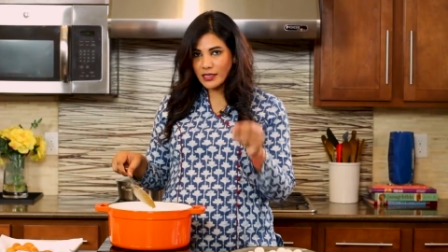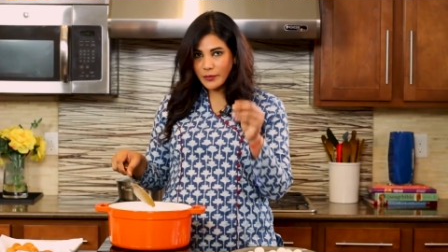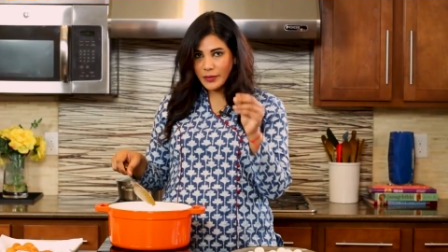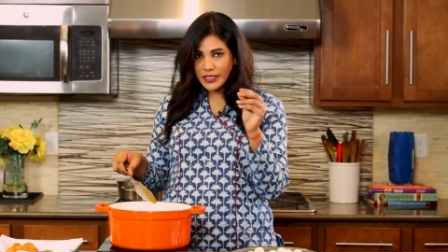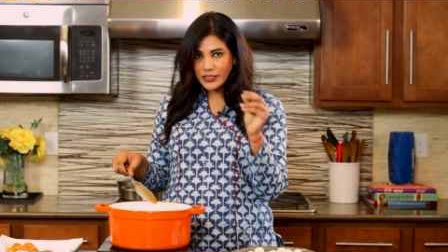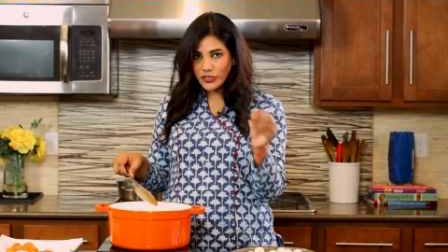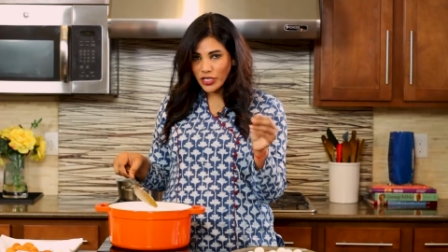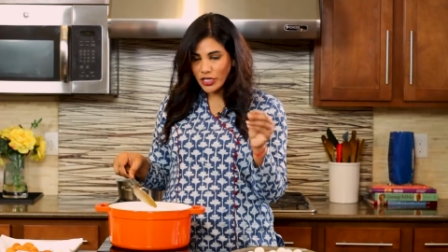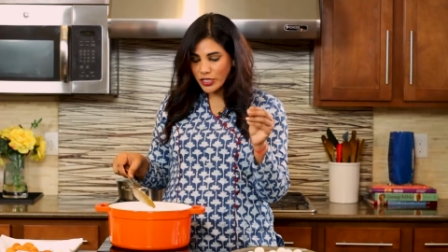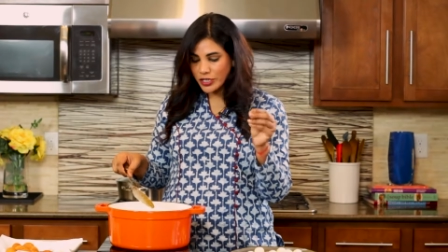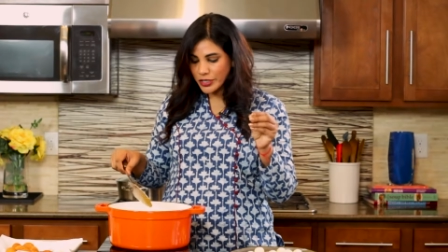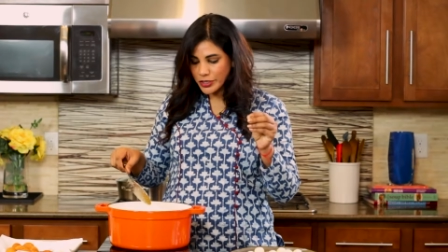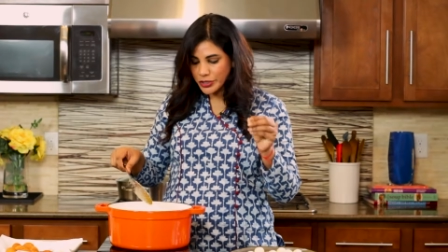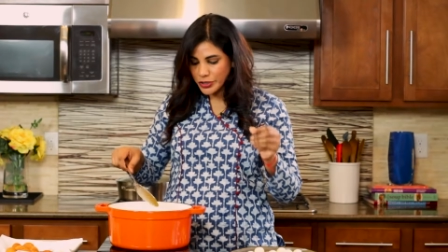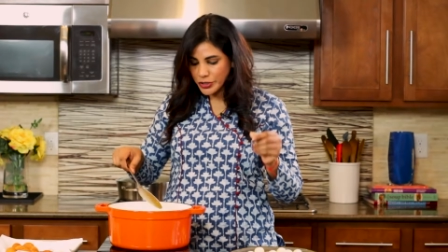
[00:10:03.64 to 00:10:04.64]
a bit
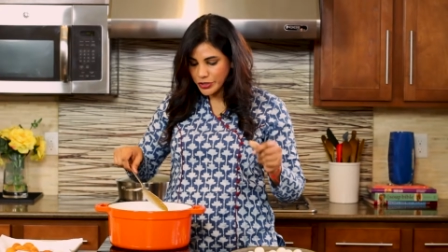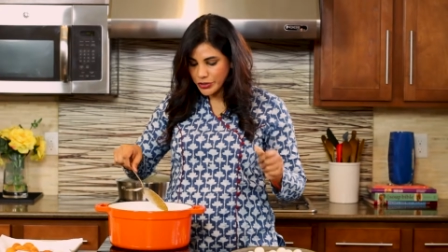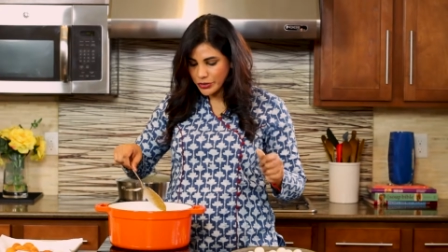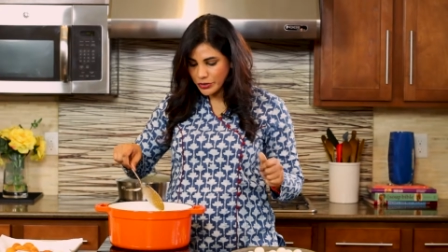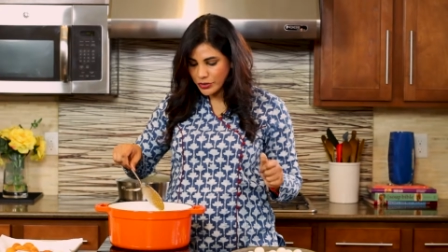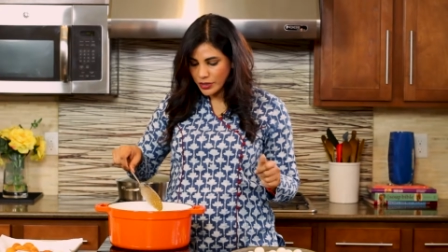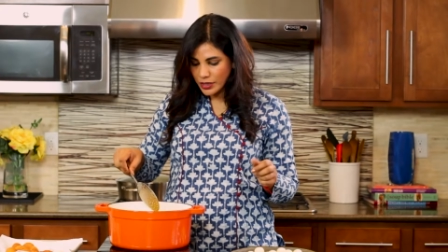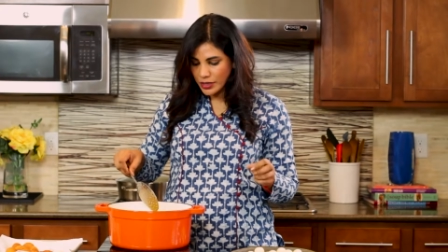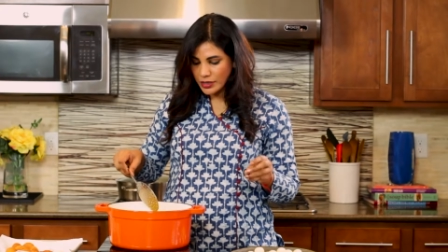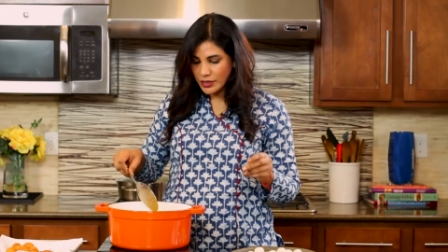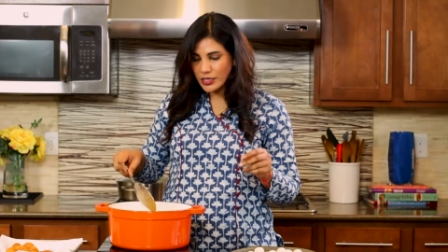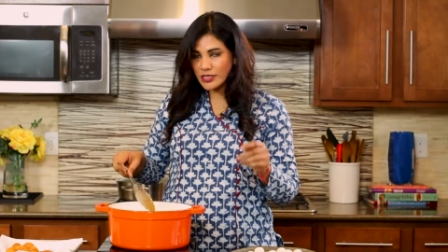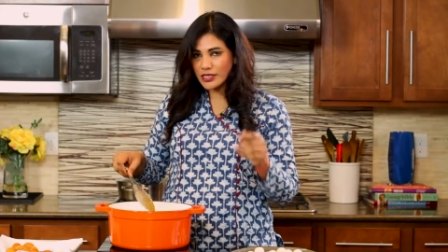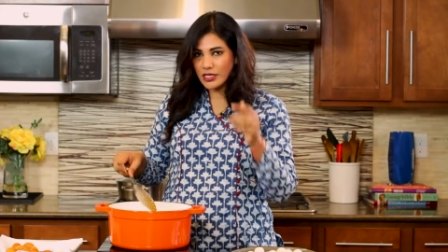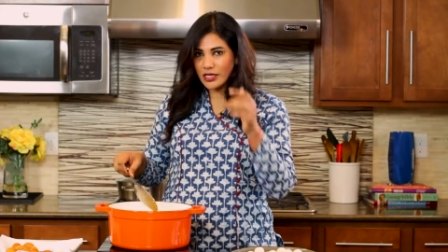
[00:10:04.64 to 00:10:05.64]
darker too. And
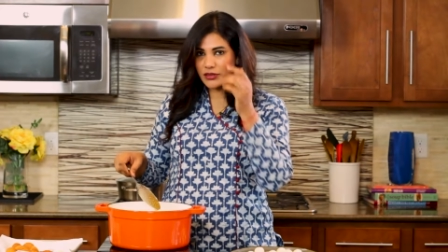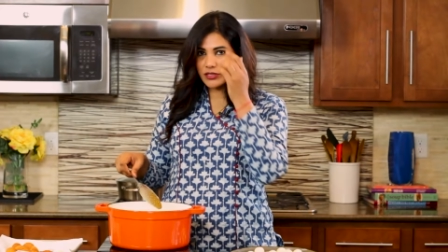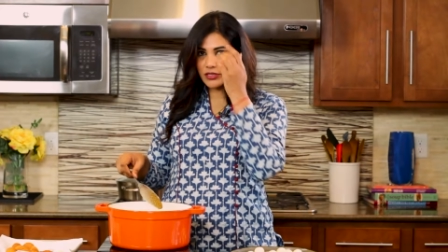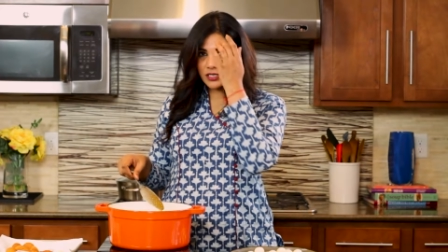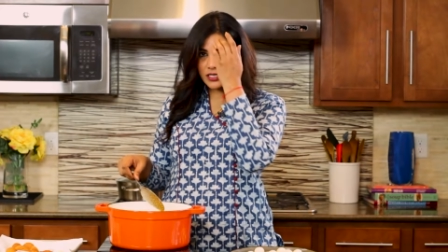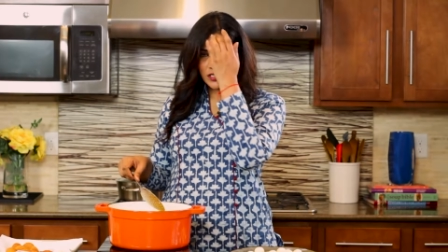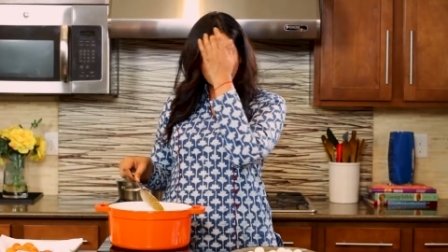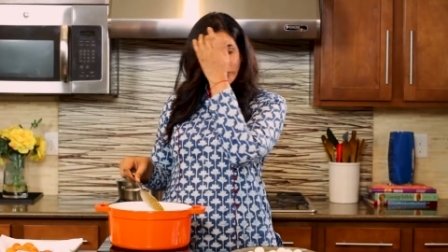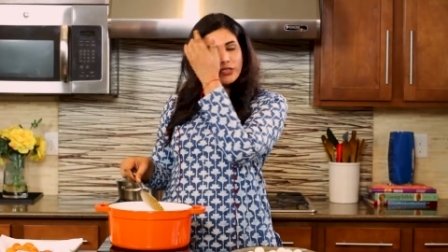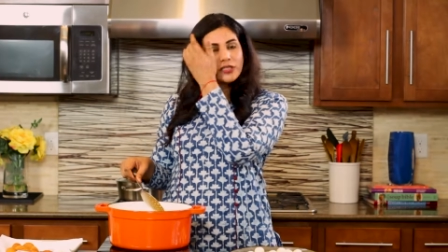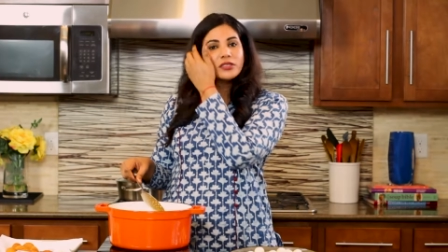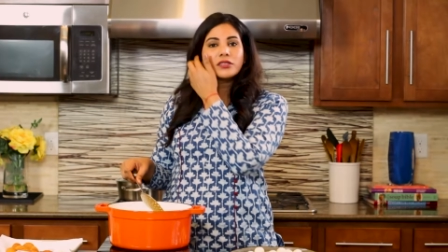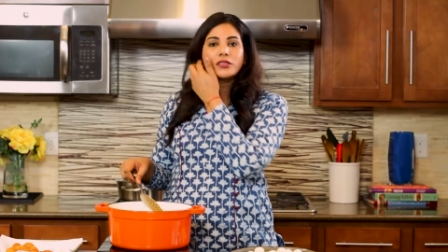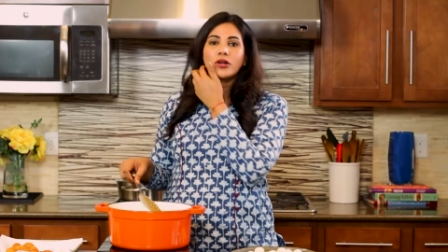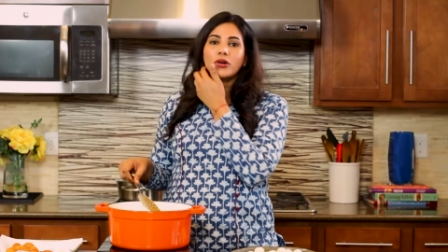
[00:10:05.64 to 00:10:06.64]
there's another dish
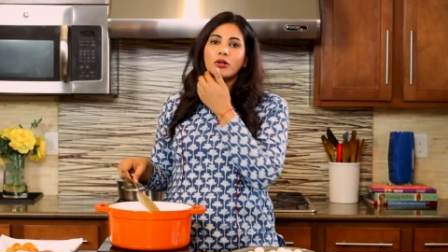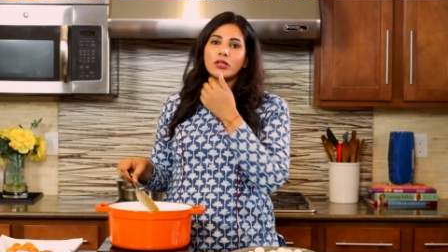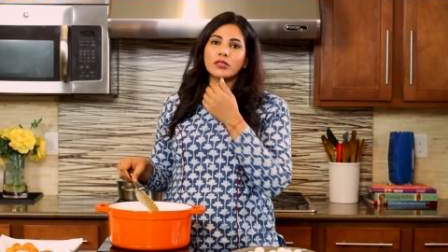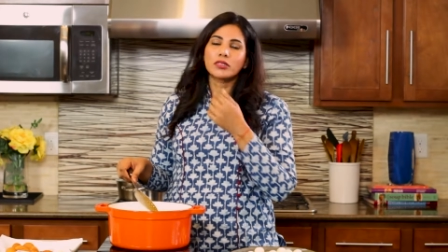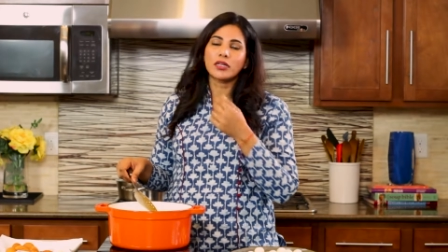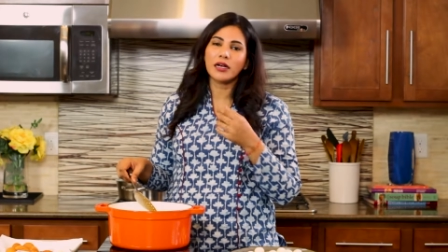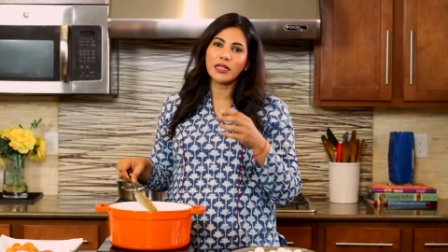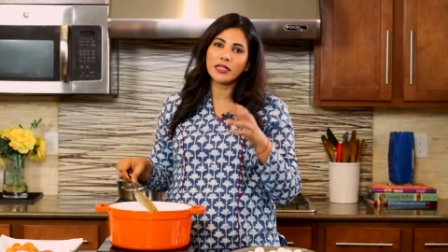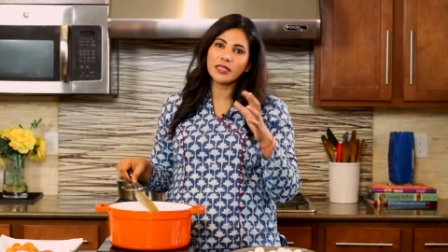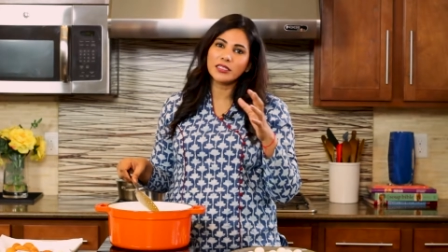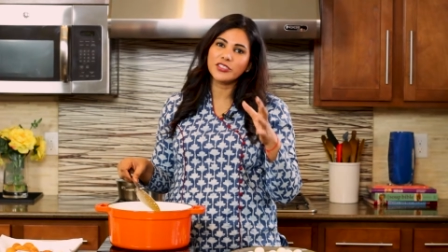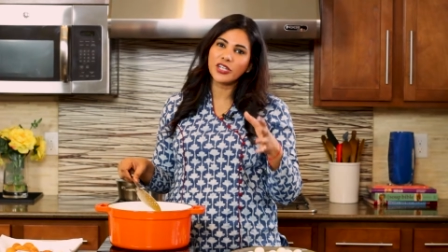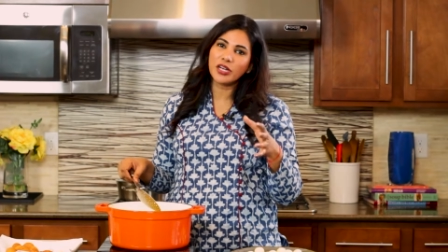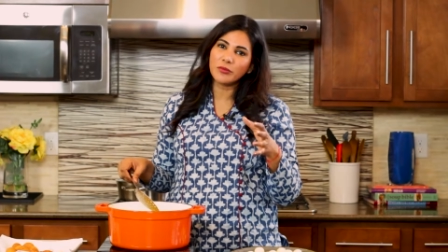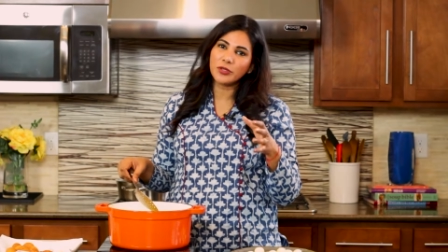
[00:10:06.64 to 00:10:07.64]
called Kala
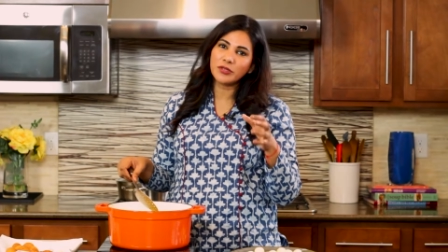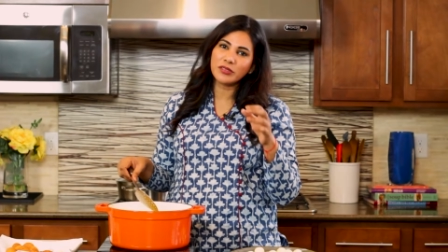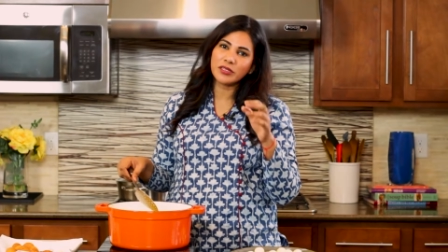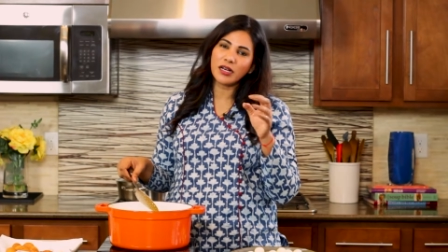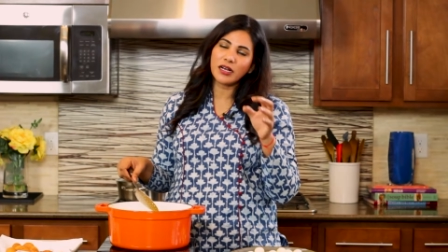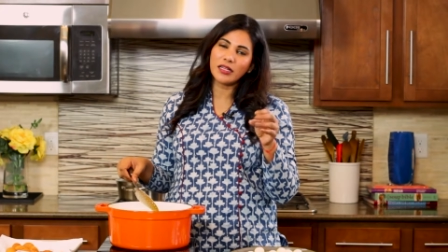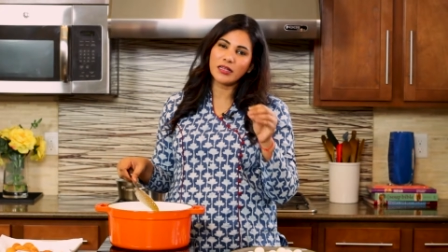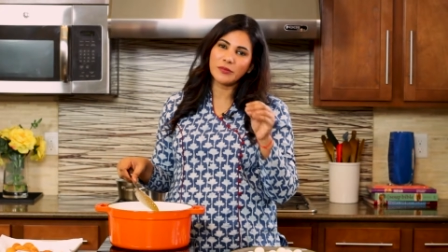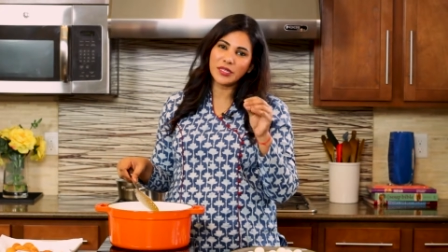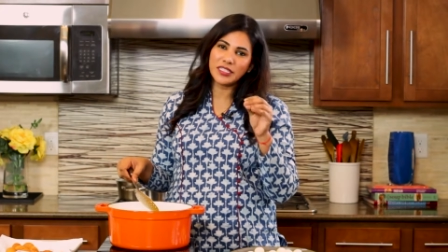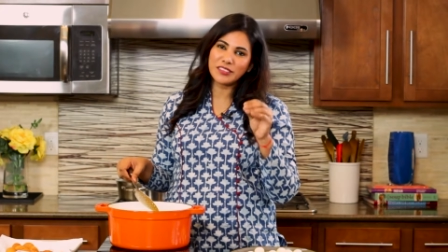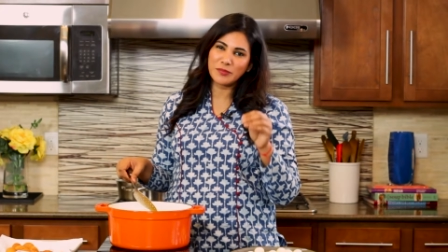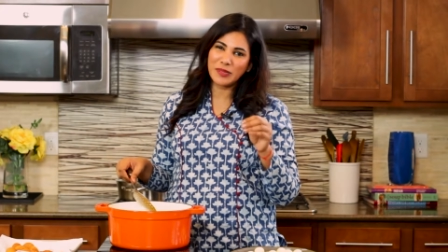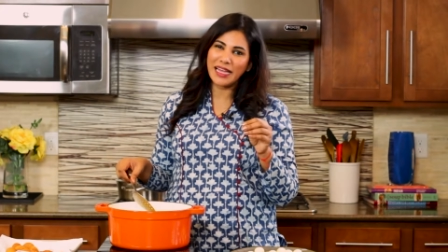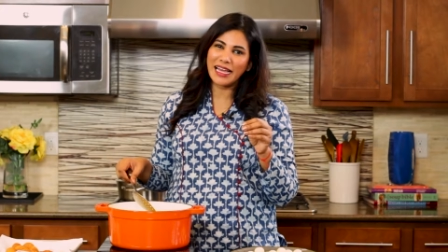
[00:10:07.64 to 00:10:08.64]
Jamun. Kala
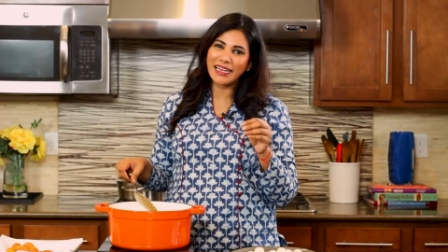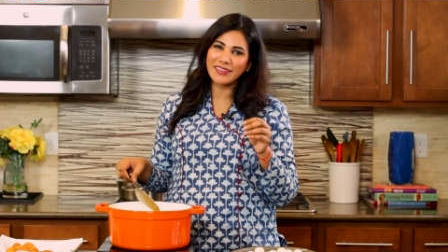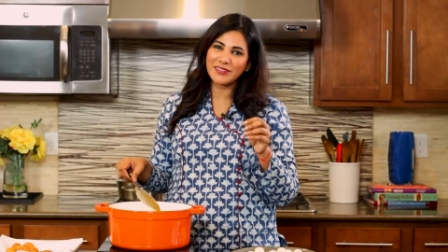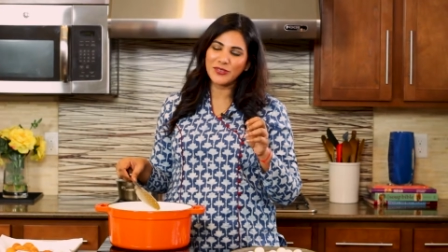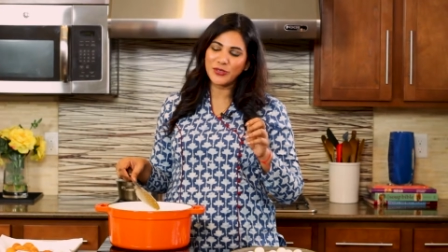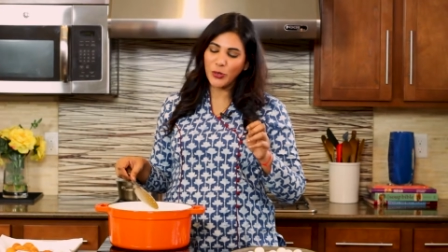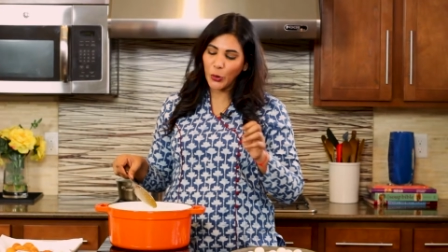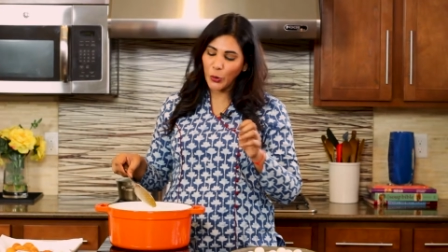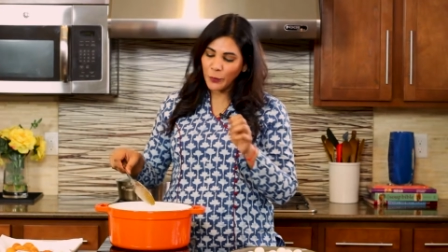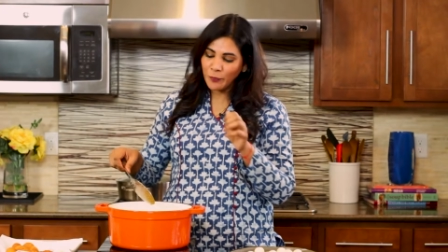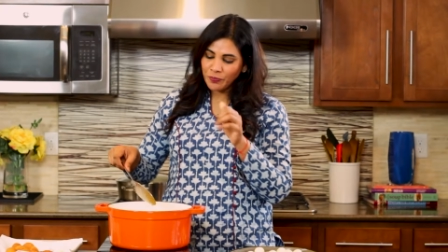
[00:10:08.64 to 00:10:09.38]
means black. So